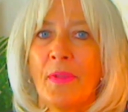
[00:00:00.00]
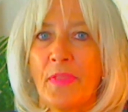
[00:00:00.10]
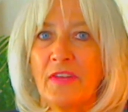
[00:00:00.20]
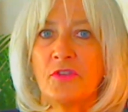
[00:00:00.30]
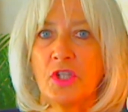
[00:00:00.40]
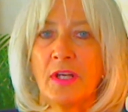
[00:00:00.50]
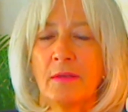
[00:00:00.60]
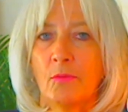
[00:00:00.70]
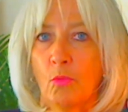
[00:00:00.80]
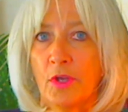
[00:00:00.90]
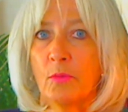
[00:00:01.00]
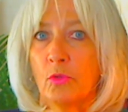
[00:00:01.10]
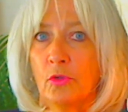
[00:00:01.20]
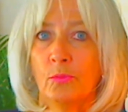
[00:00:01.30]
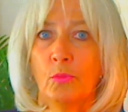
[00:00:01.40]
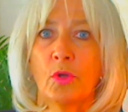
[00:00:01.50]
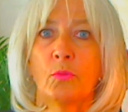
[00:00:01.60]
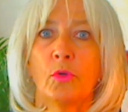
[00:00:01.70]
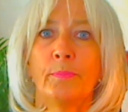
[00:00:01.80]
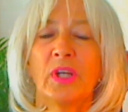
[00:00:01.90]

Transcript: but they've done what it will